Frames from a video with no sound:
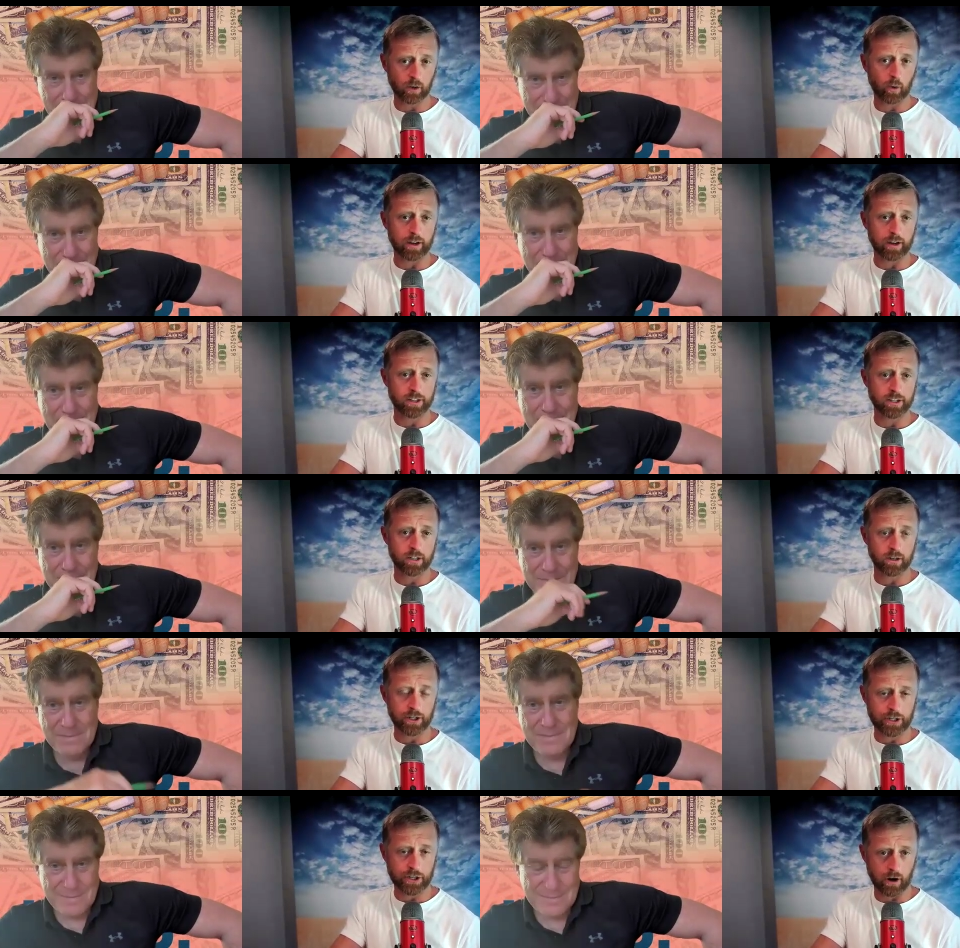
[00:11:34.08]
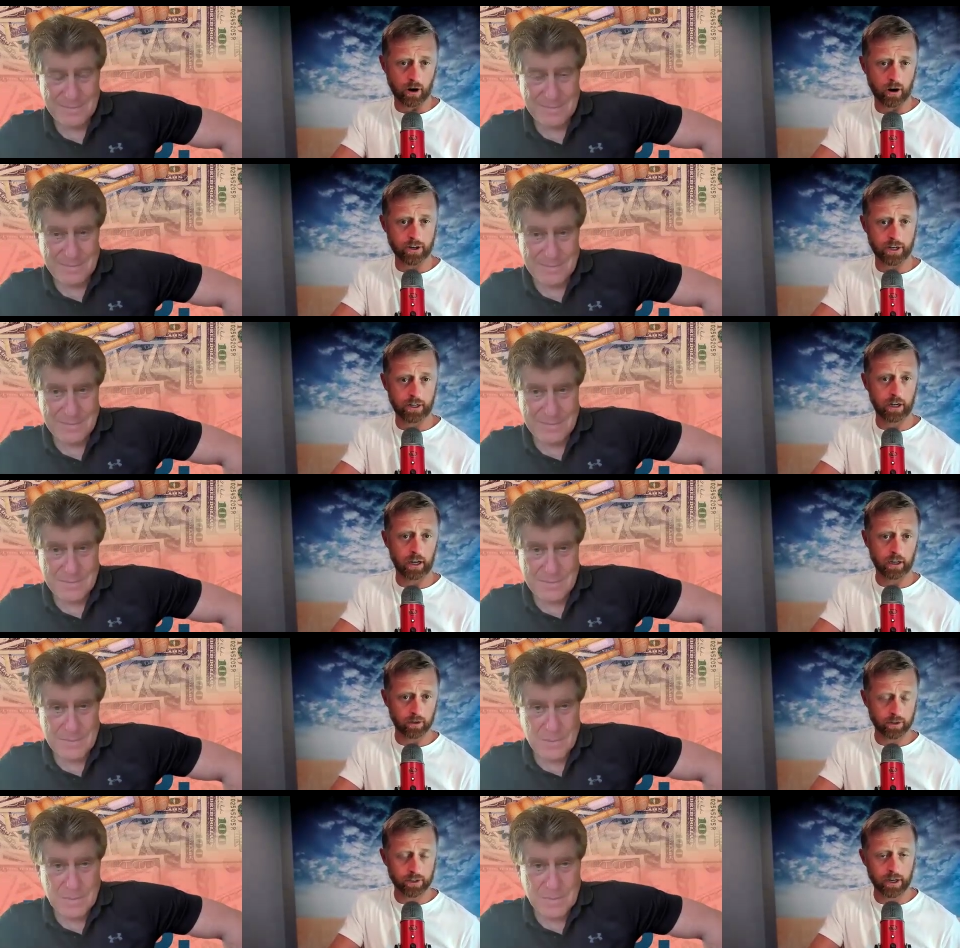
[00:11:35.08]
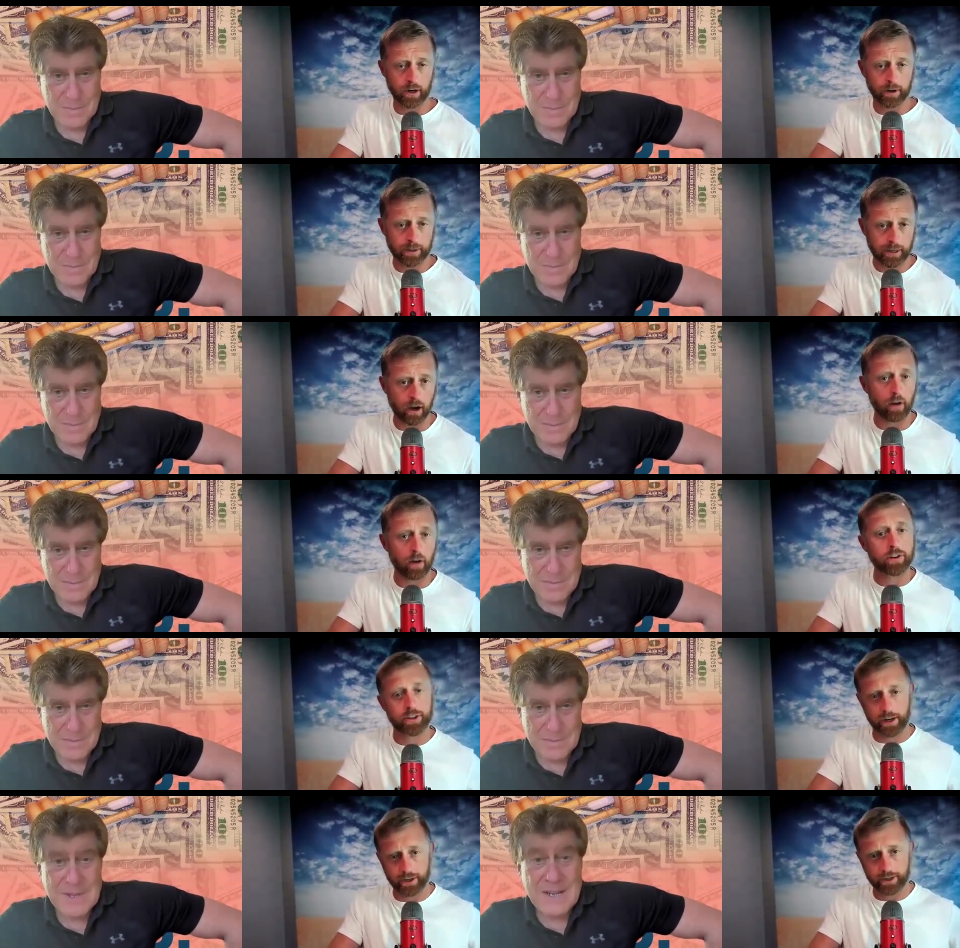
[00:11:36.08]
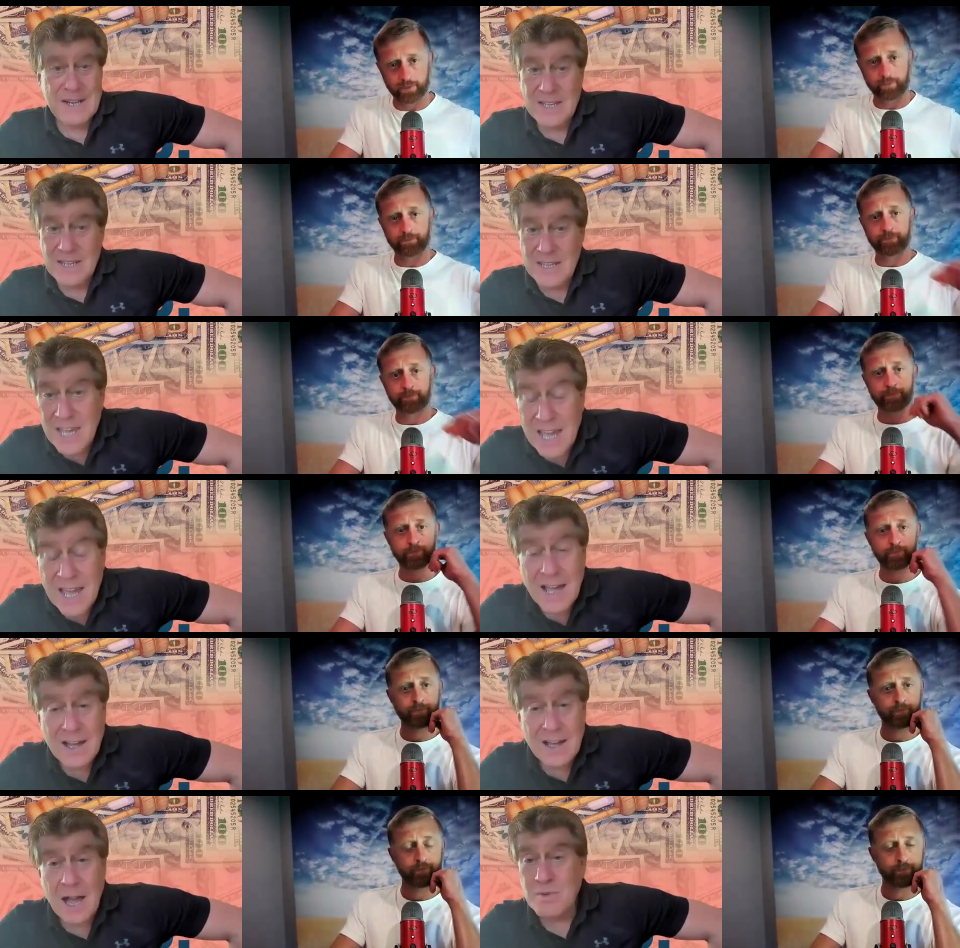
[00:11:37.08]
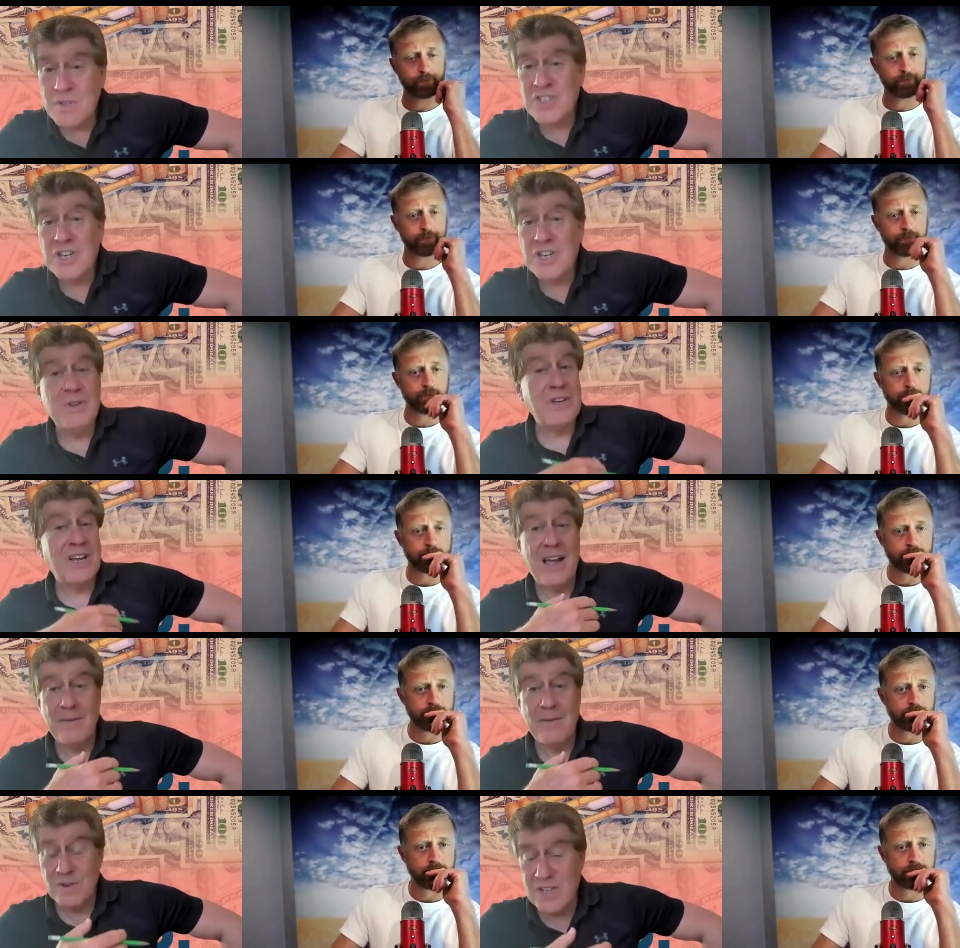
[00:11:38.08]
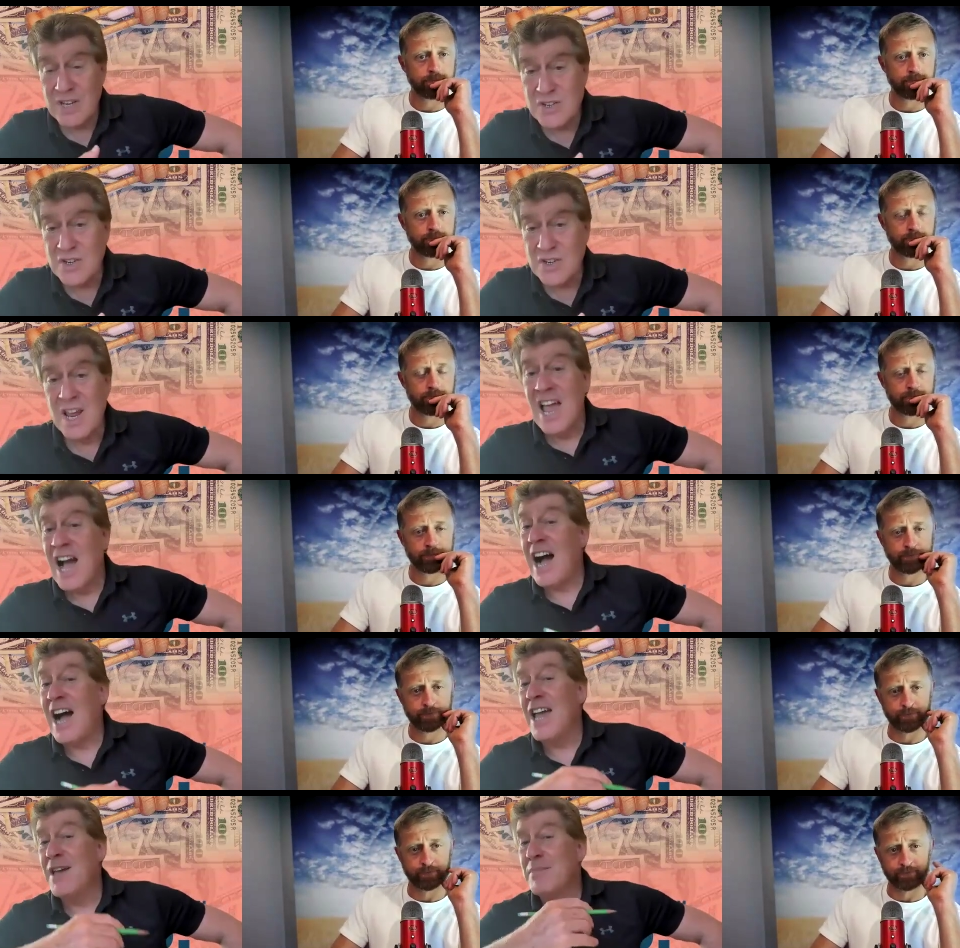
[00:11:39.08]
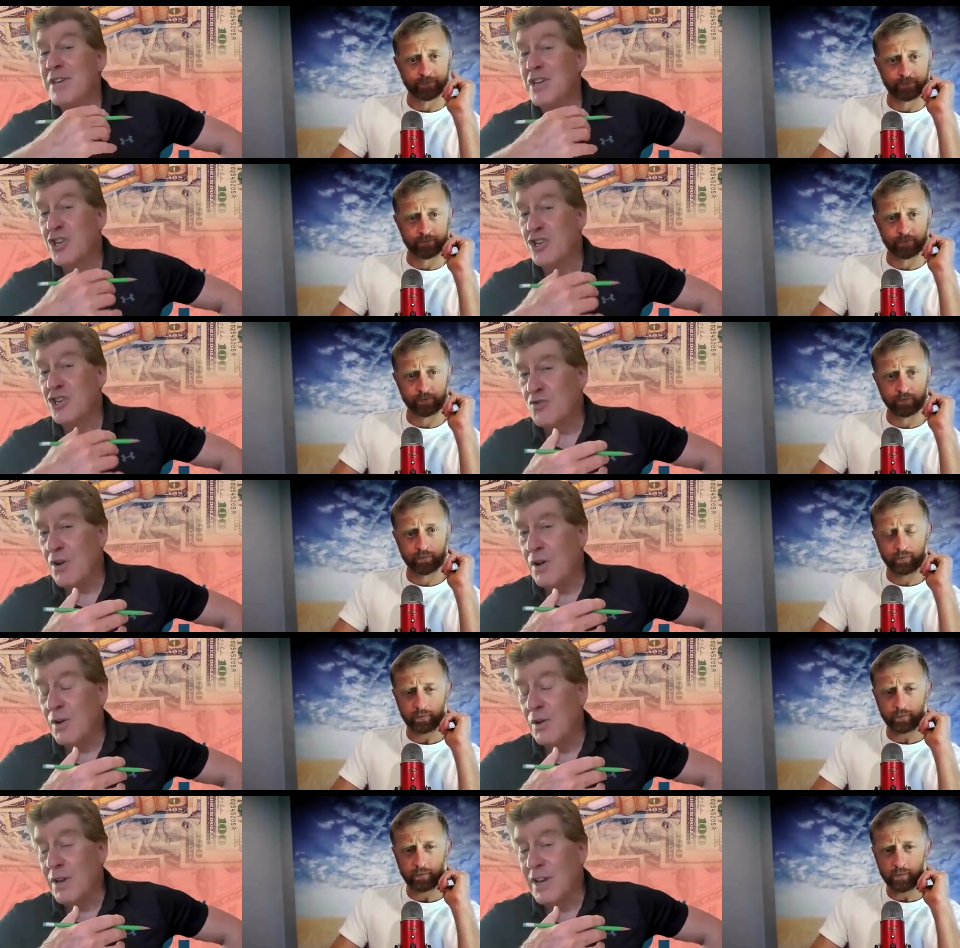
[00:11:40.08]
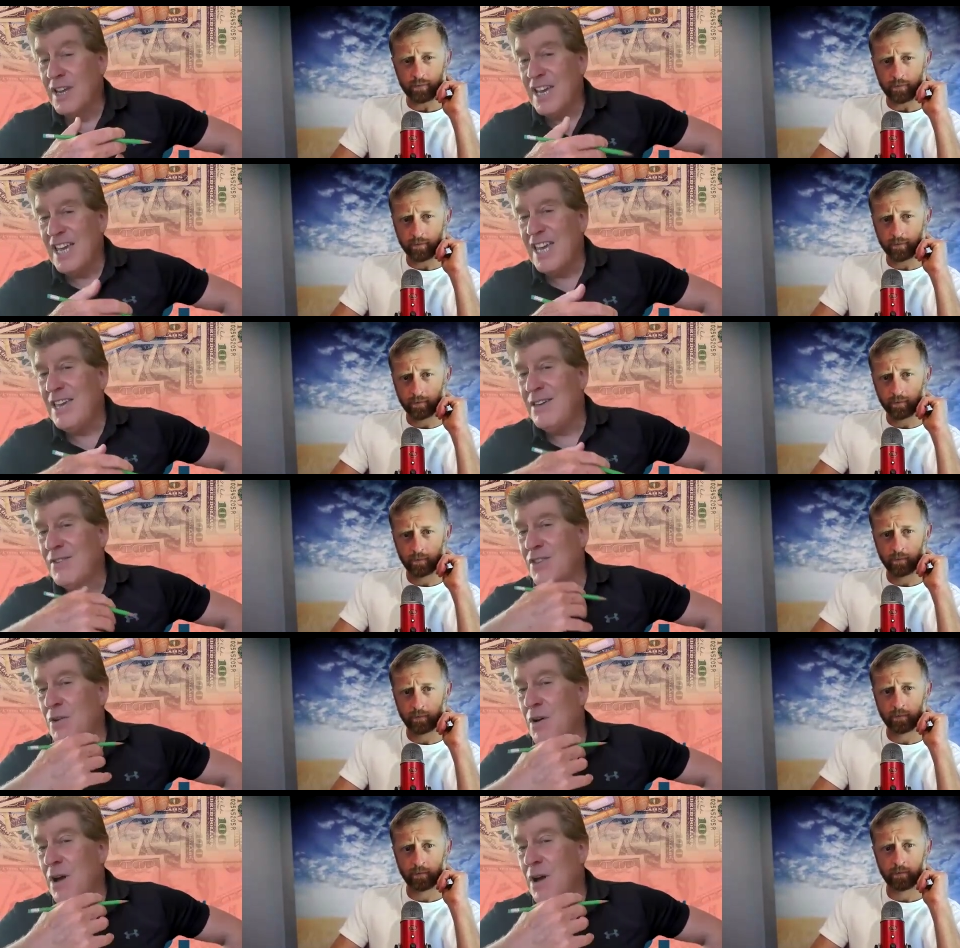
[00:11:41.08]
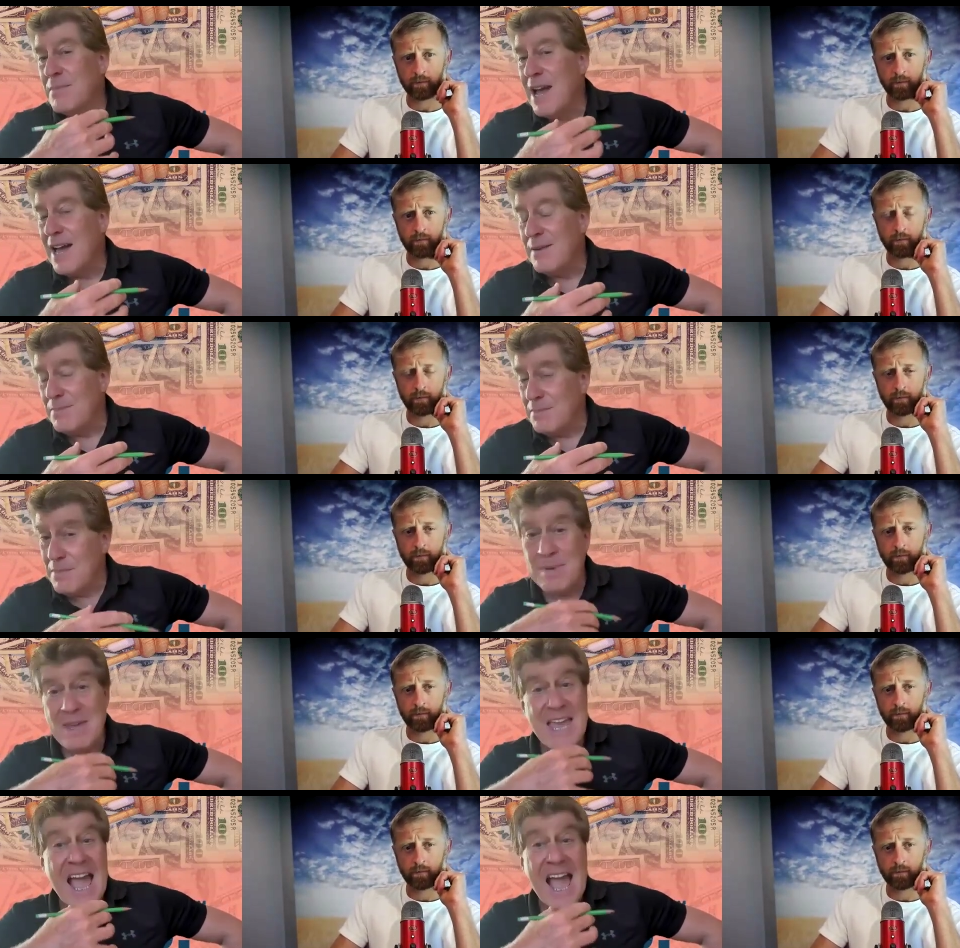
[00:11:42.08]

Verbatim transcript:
Speaker 1: the questions, you're in charge, and you're steering the conversation.
Speaker 2: Yeah, I'm steering the conversation. I am in control, even though I'm not maybe